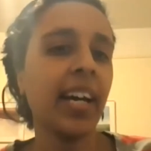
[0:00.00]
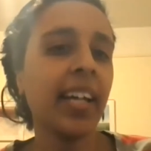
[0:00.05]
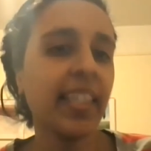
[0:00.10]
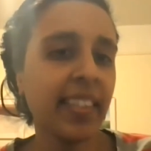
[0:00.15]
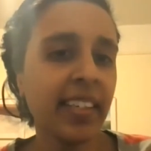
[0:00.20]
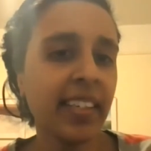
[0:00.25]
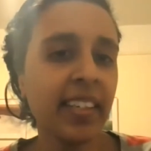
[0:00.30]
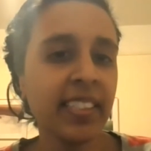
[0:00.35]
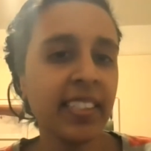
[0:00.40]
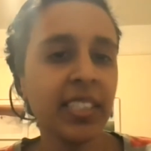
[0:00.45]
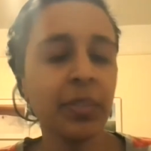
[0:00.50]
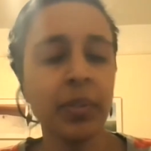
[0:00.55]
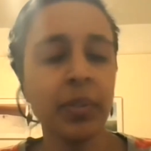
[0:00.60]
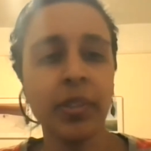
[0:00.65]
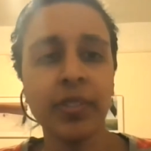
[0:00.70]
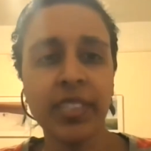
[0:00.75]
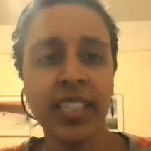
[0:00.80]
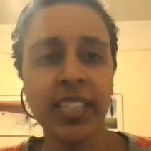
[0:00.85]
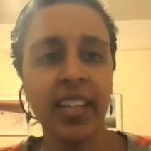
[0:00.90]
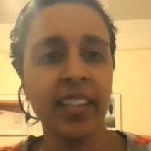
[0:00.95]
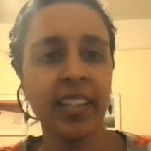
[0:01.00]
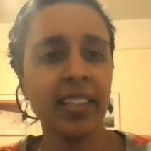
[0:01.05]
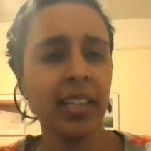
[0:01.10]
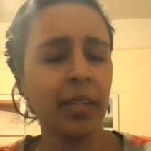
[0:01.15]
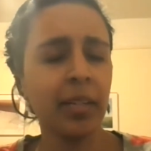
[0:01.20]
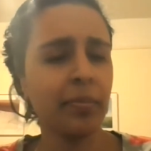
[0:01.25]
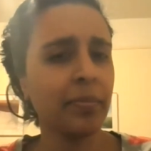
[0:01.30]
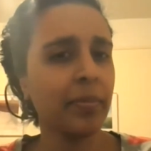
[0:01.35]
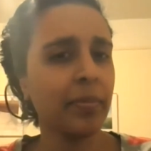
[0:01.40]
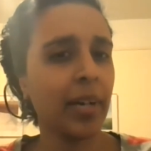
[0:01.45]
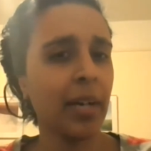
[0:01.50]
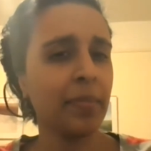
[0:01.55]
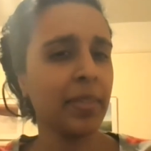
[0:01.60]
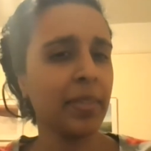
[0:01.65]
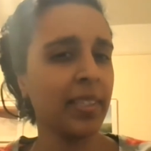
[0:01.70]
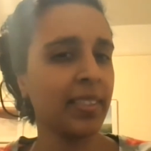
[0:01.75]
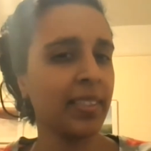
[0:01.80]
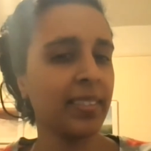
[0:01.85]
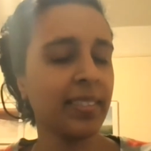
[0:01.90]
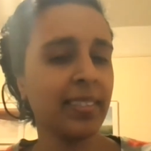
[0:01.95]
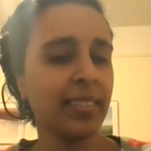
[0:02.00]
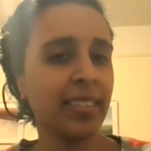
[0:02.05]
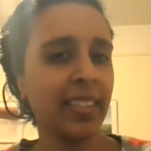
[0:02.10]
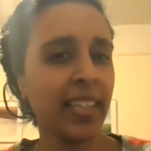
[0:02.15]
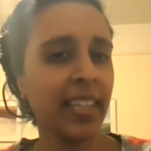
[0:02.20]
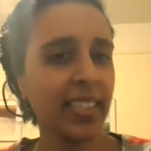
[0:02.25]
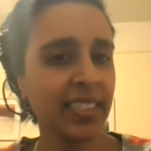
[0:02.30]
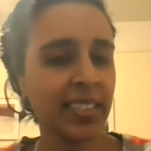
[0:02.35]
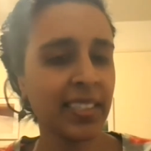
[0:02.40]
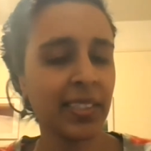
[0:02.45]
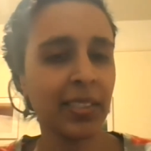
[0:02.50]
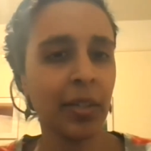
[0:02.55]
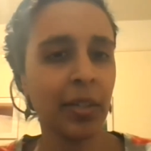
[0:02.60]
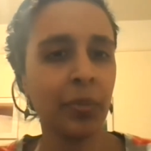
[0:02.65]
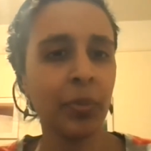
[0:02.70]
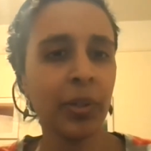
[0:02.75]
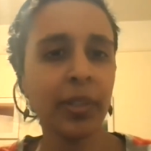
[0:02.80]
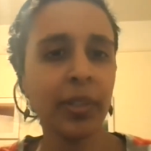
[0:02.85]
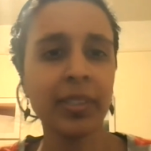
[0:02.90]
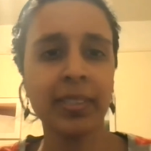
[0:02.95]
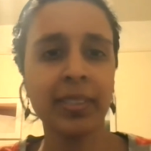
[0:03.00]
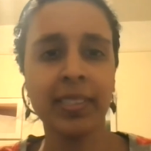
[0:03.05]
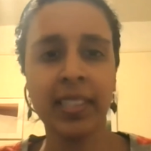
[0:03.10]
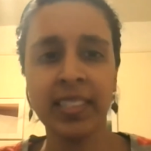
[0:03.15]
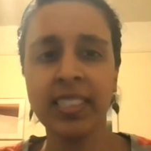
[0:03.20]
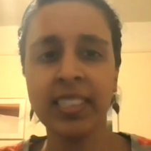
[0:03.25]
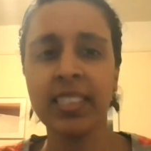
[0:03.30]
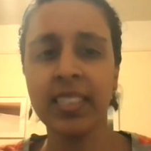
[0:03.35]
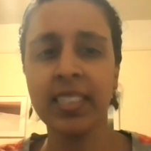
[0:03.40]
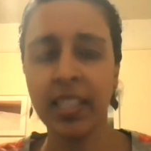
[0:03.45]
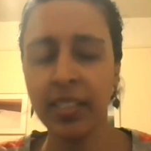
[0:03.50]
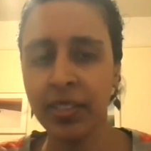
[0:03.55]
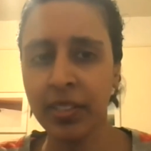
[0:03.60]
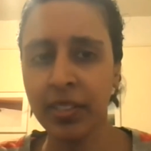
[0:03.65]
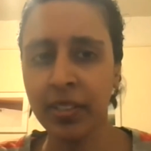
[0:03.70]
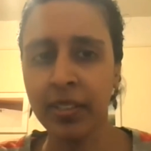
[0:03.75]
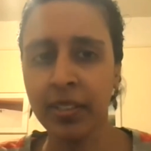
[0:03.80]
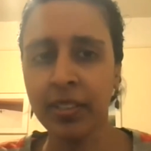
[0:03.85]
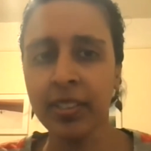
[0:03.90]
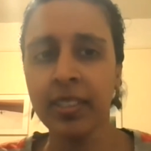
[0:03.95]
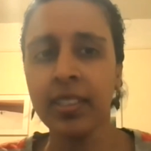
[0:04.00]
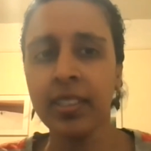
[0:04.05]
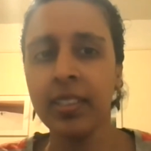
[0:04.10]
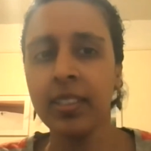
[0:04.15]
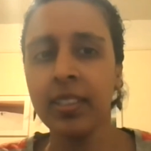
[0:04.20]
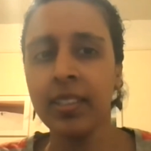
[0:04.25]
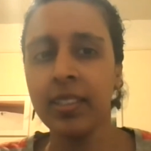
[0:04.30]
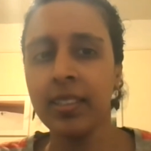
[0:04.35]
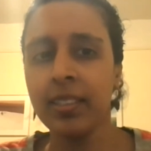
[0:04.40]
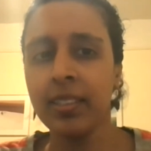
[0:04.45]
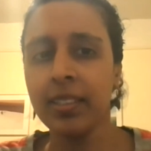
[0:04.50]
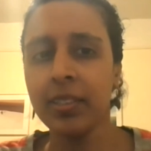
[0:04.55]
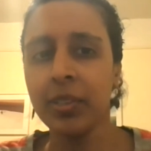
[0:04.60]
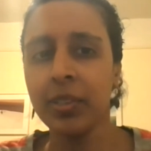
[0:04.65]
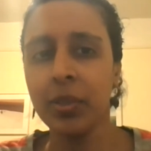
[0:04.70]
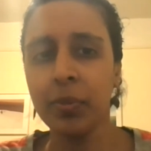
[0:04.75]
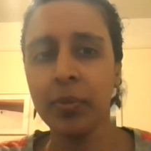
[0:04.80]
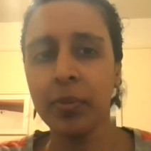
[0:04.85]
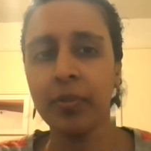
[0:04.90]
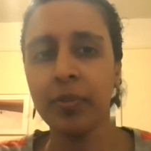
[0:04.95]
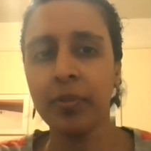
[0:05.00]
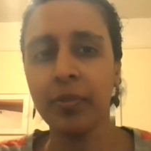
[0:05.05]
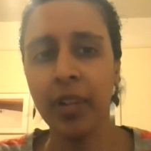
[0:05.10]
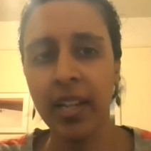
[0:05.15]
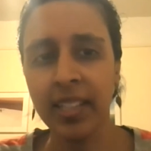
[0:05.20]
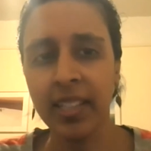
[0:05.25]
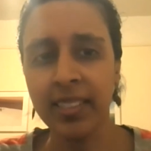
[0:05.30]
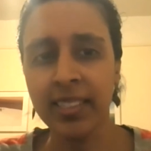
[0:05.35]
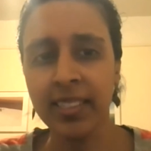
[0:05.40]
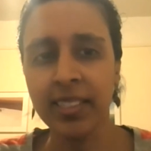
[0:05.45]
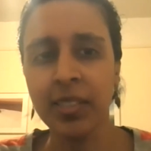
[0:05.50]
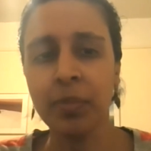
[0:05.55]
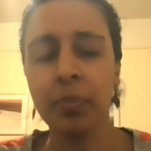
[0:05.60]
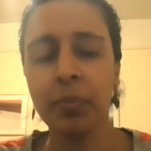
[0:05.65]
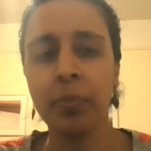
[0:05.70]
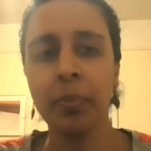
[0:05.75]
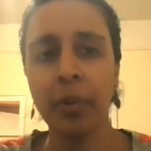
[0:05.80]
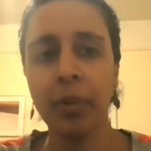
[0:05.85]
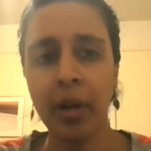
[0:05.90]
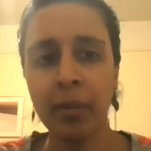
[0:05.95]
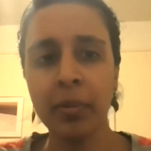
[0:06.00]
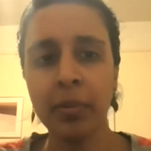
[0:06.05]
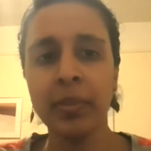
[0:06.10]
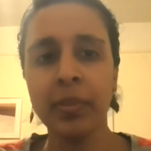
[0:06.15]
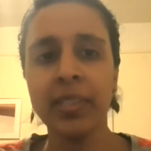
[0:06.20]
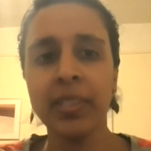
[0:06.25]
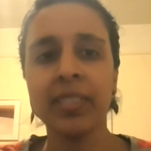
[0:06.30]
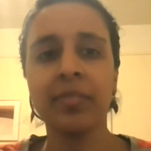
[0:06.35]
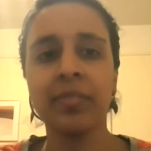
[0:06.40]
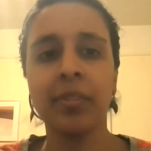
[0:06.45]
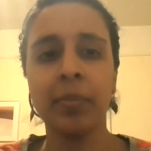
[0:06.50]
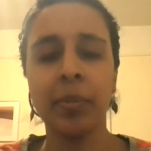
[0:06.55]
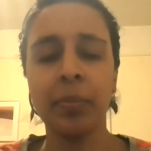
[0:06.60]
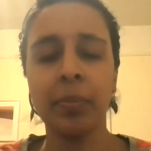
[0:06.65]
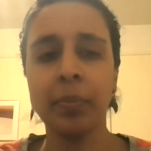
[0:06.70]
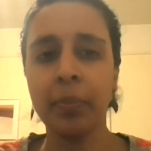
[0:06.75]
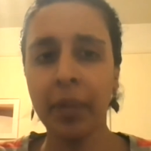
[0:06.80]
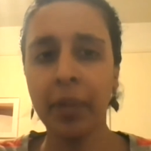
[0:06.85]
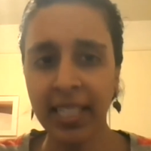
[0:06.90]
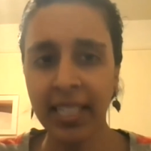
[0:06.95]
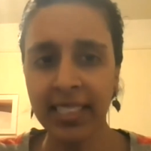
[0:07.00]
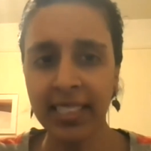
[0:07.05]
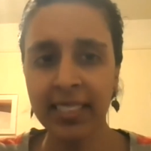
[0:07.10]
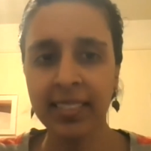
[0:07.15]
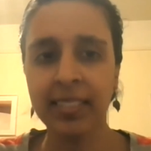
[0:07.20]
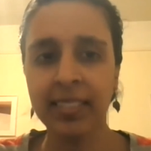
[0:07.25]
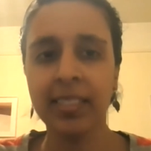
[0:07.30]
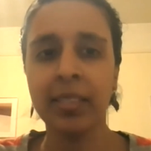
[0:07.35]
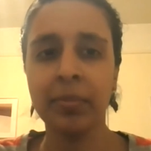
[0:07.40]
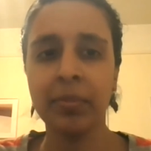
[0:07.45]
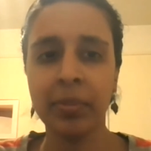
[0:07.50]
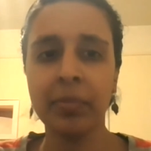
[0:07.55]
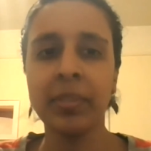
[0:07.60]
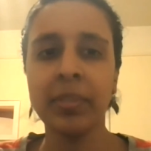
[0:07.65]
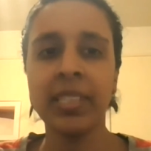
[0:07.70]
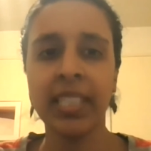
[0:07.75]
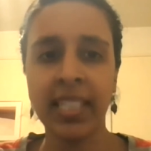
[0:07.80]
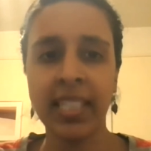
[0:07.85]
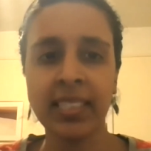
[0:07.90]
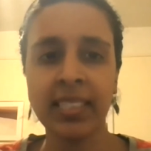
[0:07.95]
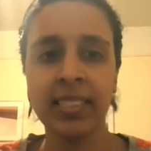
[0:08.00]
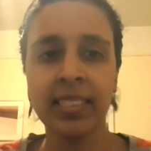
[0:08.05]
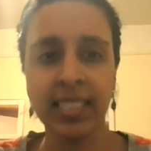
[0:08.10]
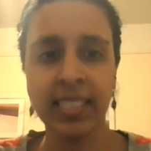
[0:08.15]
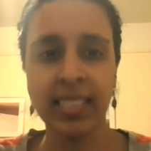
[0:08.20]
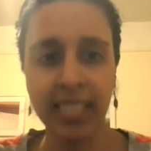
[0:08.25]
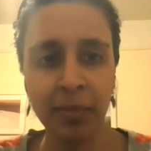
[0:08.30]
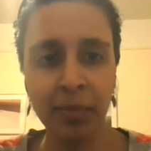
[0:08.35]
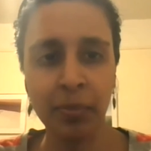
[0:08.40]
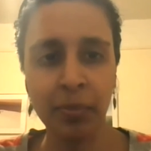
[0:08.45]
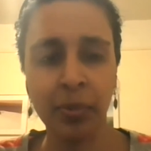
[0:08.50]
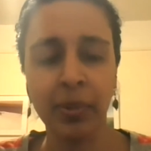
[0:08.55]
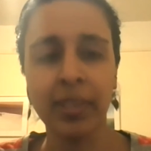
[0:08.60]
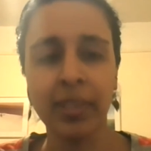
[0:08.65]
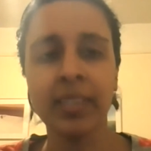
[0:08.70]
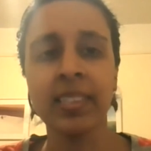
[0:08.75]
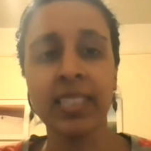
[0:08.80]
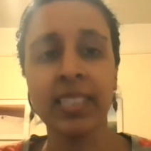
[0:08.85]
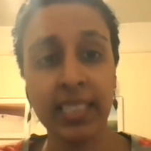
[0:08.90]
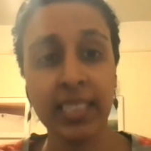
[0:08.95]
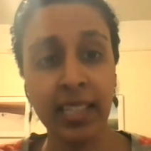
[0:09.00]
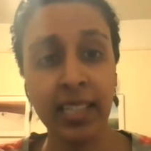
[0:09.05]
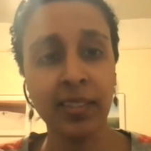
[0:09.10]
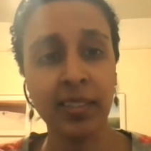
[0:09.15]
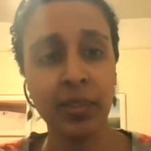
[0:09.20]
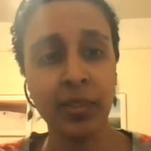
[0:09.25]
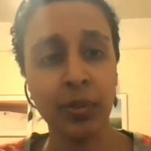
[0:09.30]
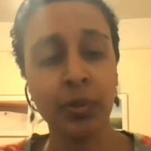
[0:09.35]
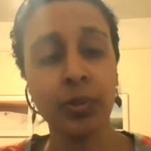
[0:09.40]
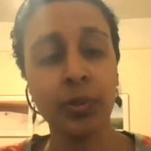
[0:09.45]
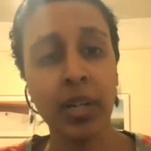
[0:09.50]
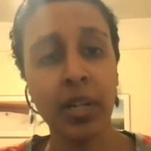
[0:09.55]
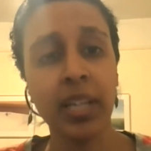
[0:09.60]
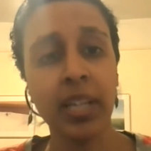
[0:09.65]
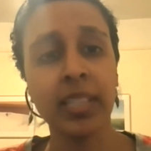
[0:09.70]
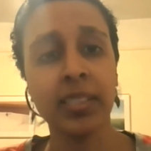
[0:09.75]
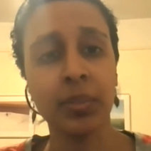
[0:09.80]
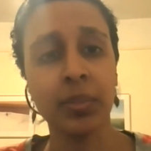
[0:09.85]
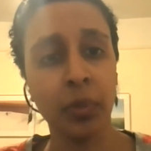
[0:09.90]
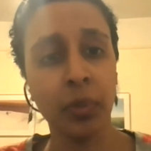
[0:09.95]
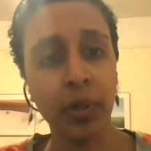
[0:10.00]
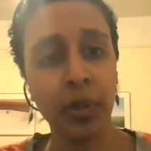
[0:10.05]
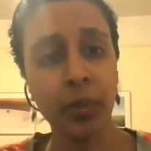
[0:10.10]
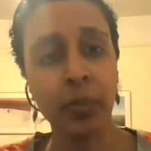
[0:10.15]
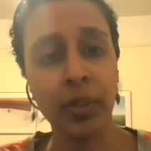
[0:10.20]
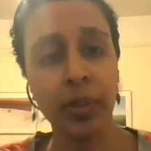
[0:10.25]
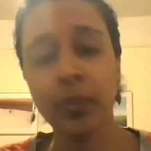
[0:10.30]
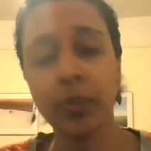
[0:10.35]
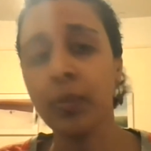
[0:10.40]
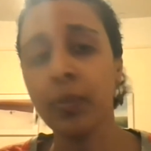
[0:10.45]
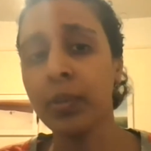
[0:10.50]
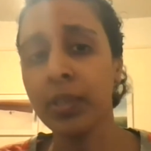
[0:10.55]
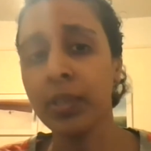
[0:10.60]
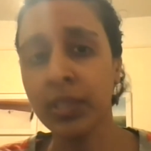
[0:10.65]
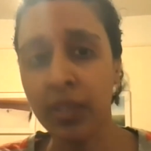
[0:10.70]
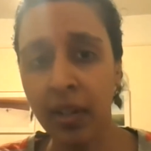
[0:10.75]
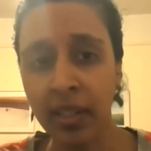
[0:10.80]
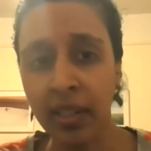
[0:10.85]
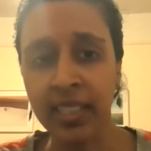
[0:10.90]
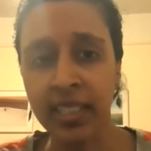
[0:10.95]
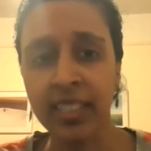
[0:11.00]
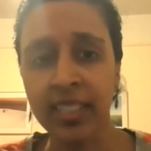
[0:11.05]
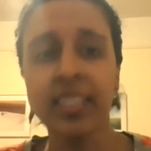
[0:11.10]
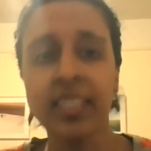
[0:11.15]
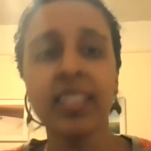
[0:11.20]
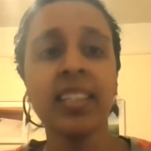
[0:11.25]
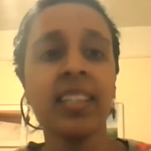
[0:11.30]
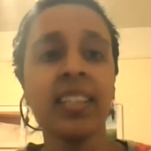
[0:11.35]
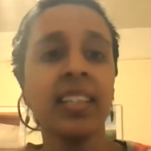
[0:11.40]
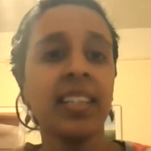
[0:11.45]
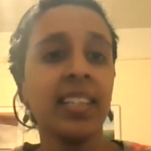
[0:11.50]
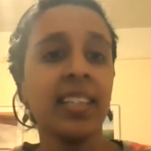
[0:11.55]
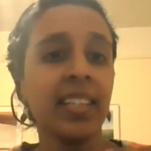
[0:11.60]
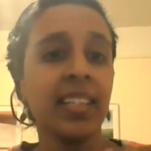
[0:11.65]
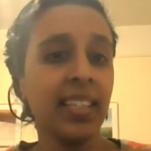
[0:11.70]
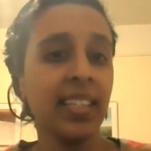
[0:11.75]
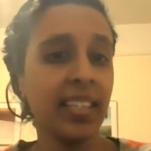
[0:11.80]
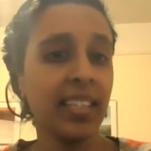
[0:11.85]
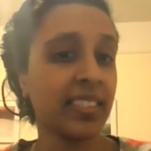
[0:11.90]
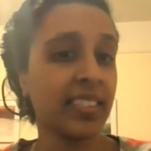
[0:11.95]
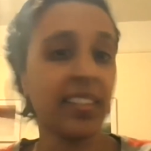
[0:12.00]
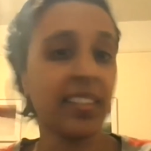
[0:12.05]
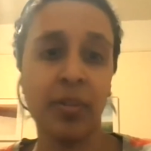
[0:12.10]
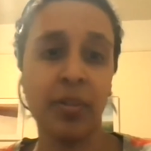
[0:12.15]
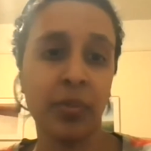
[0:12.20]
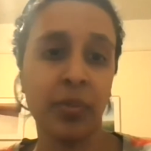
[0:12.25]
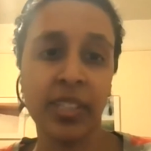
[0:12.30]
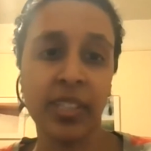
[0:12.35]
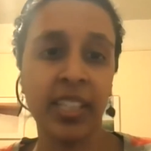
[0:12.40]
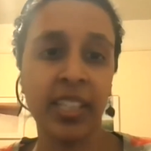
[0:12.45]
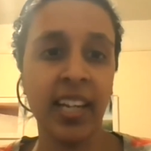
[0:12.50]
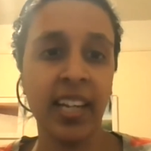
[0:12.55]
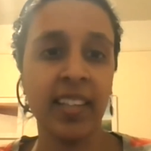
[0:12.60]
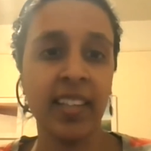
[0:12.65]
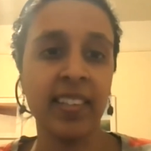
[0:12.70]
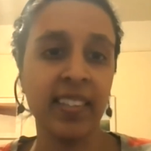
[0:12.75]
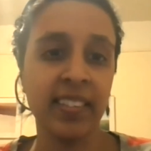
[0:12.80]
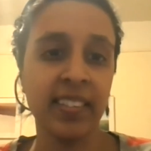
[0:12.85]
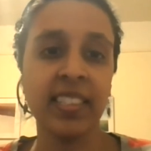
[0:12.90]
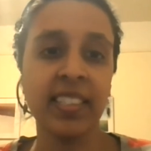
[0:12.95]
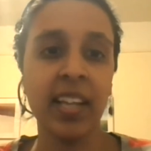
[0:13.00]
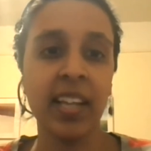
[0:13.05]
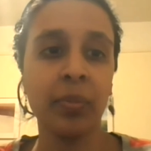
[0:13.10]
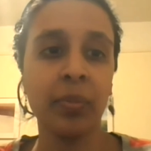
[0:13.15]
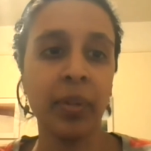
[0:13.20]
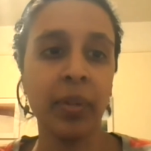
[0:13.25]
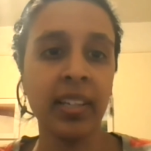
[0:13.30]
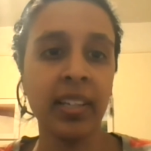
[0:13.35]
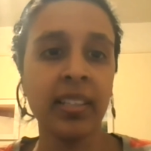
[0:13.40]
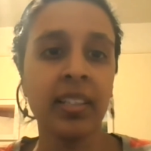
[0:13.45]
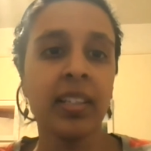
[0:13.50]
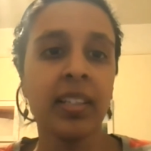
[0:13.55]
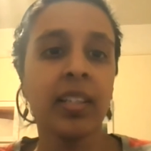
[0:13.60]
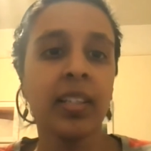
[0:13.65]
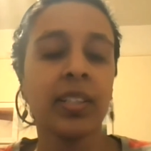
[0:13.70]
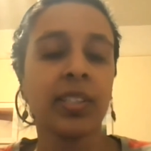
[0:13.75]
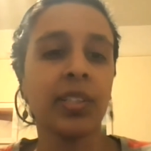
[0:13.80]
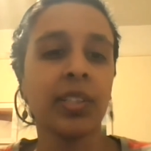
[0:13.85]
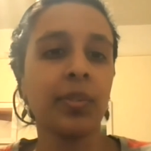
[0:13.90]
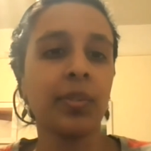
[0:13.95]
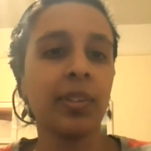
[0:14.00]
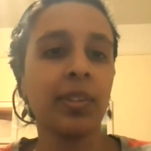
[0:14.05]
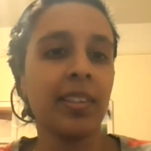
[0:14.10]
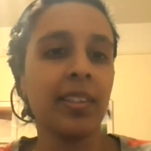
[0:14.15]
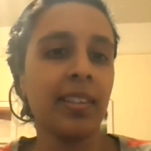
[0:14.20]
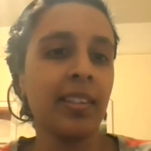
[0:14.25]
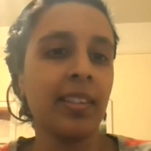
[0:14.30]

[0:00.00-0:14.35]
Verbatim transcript: I, I think I see what you're saying. Um, I mean, yes, as our work does center human rights, the problem is from a practical implementation standpoint, the state that you're trying to work with or to target is not looking at things that way. So